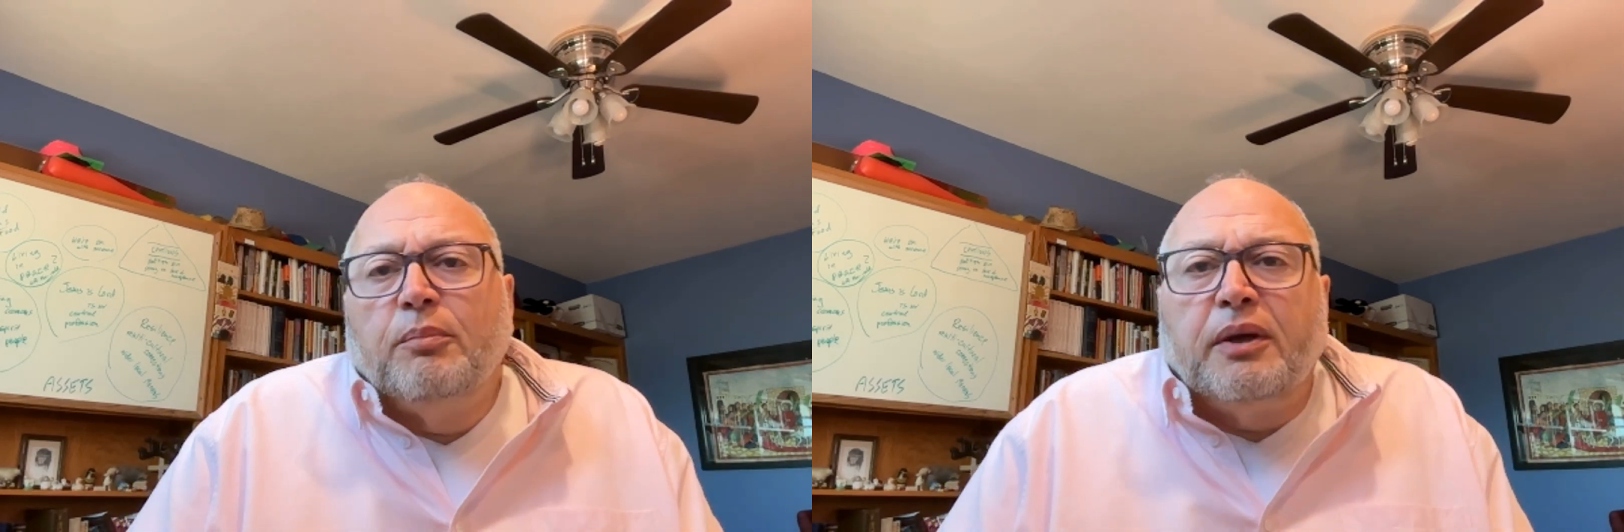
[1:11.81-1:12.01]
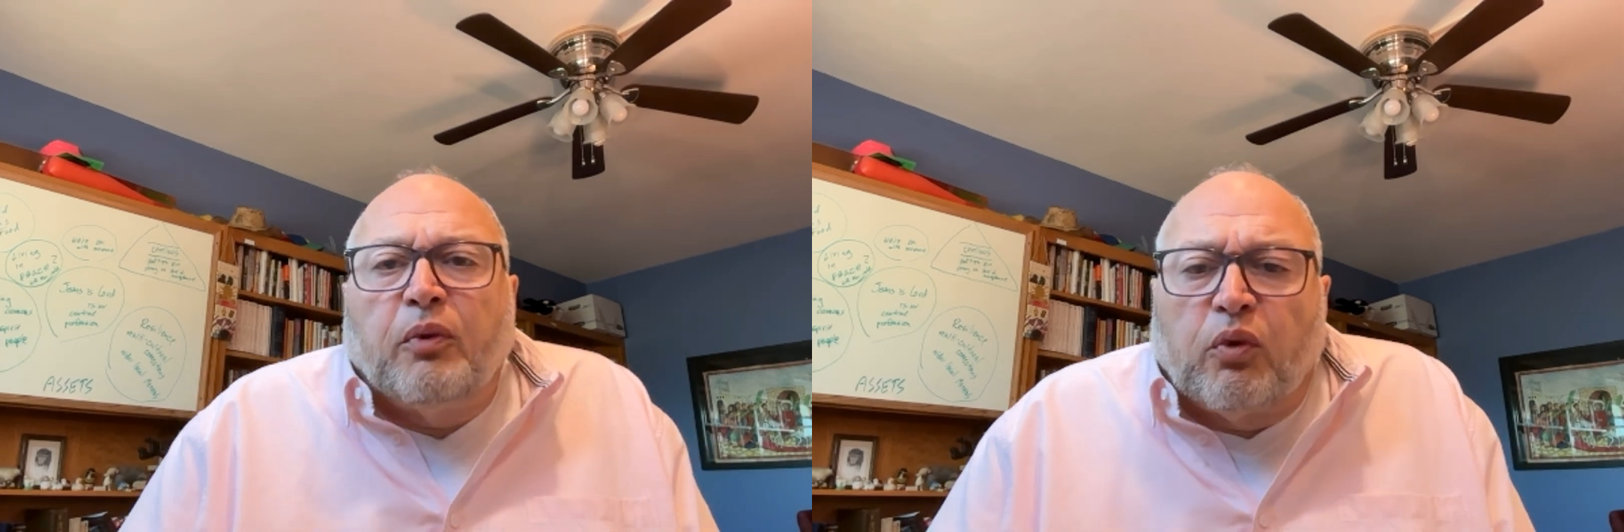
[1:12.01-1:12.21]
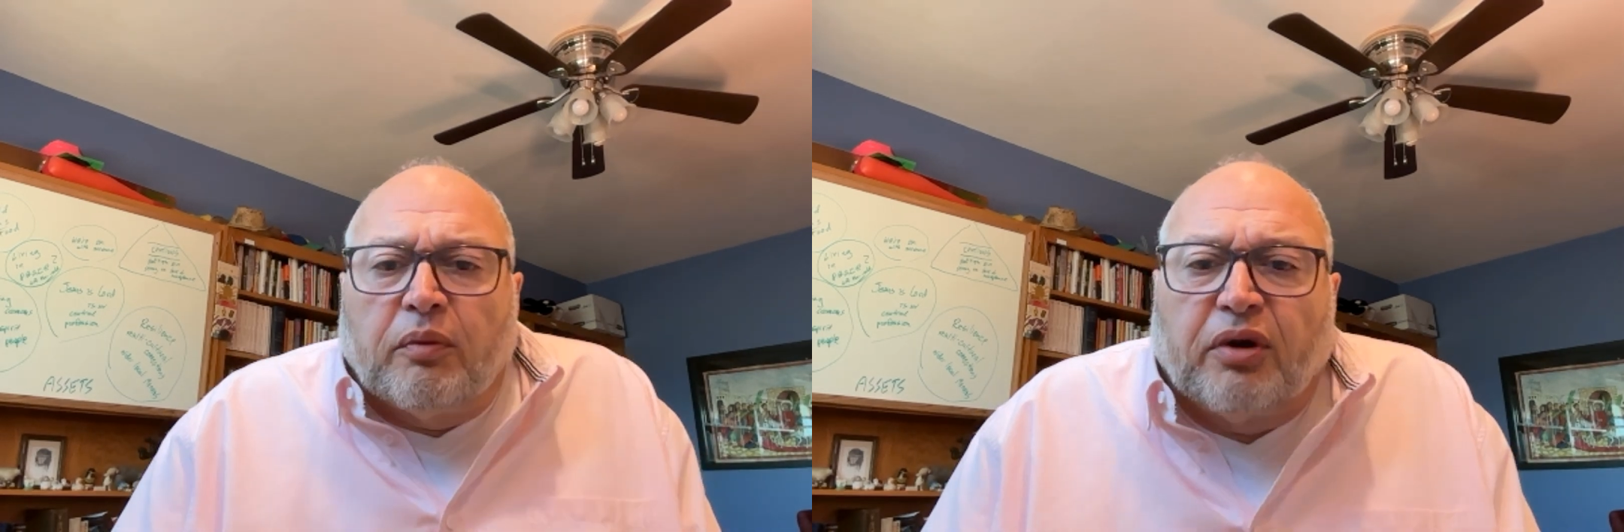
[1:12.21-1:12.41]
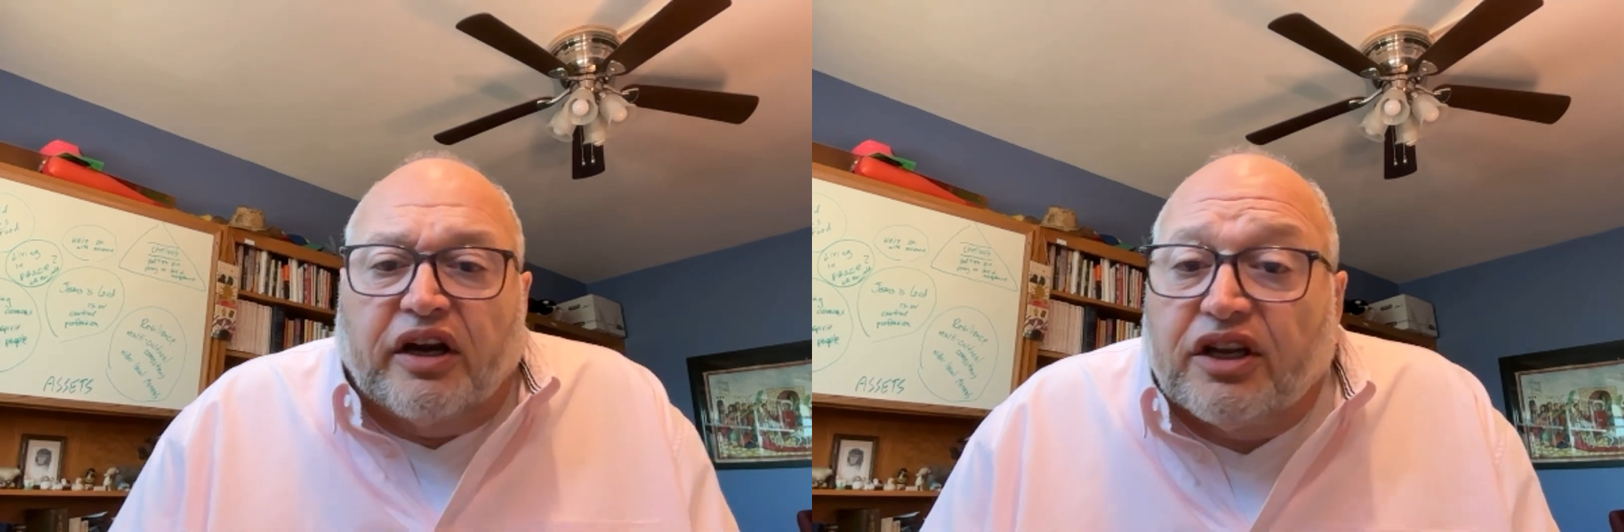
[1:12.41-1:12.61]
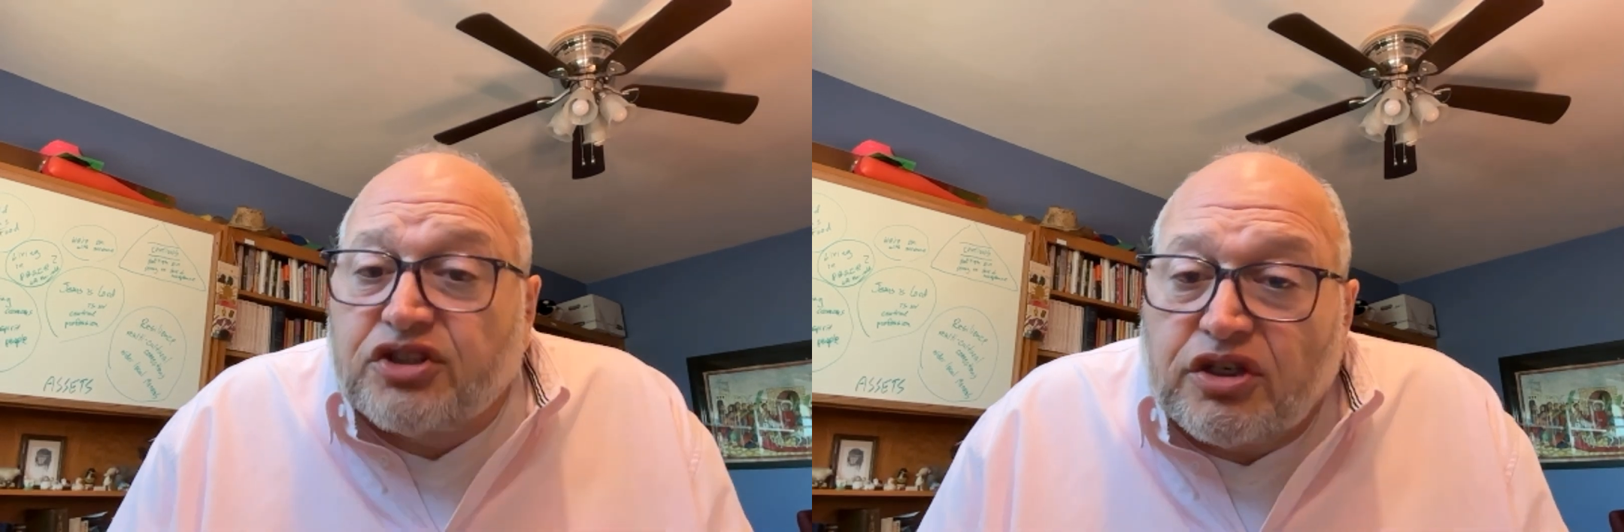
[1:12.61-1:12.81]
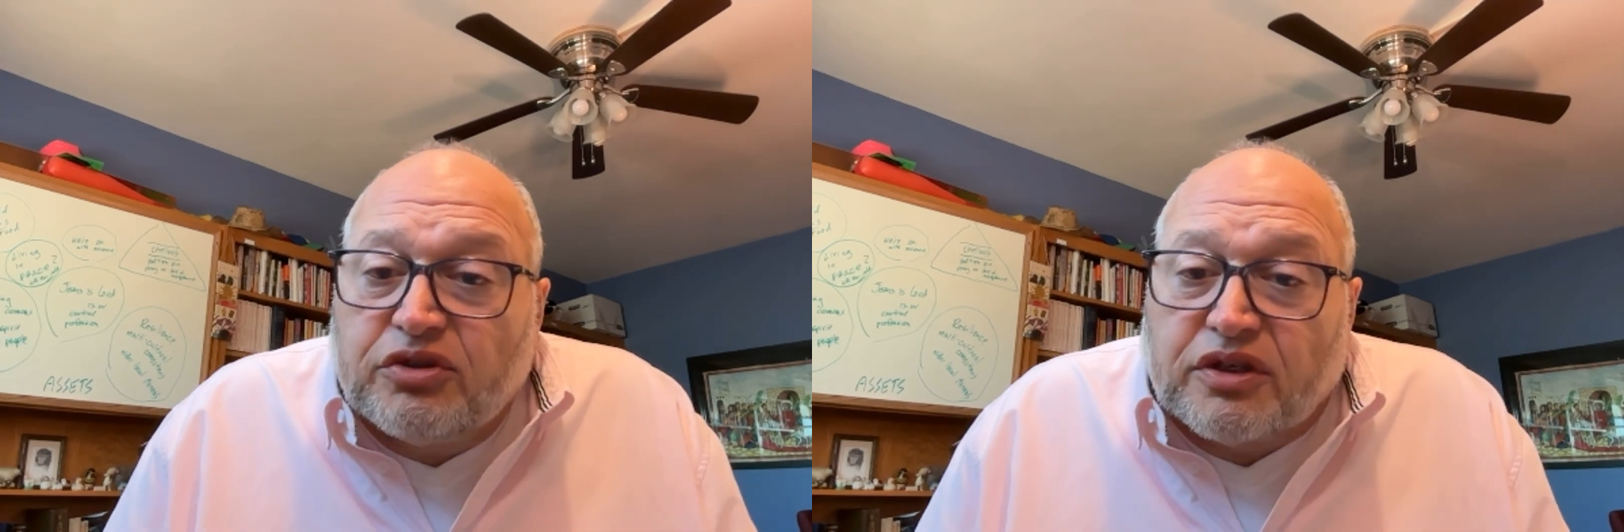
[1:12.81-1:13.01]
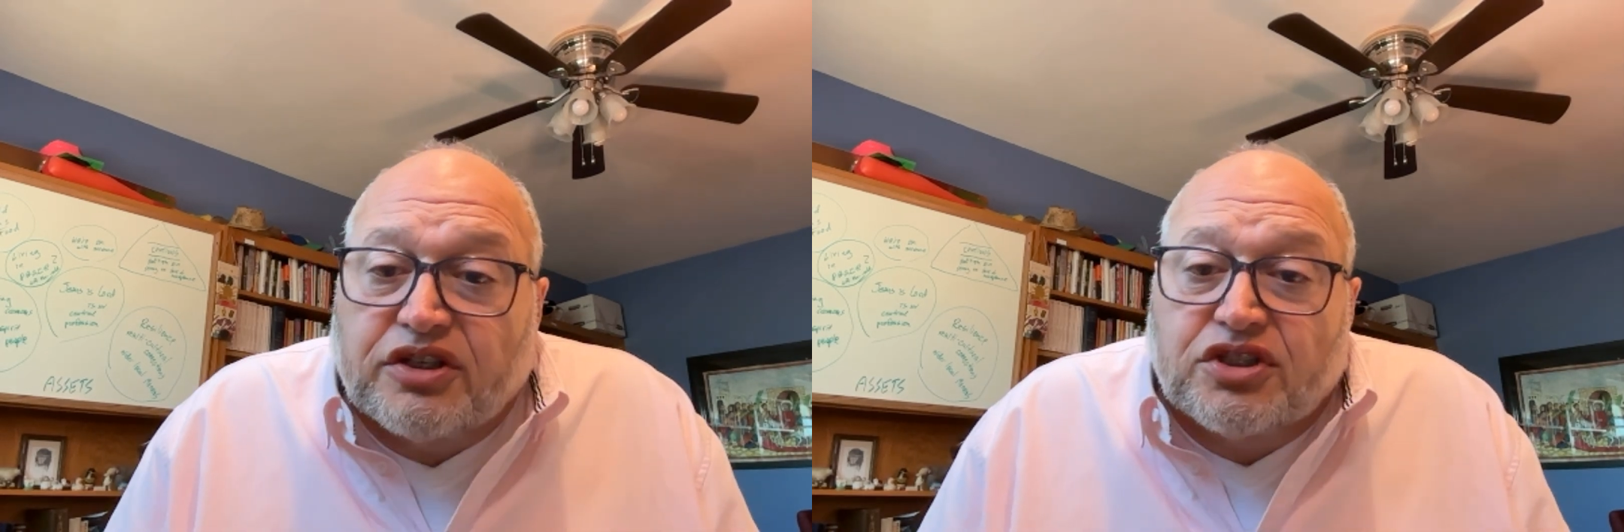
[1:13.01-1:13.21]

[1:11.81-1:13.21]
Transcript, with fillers: People were bringing children to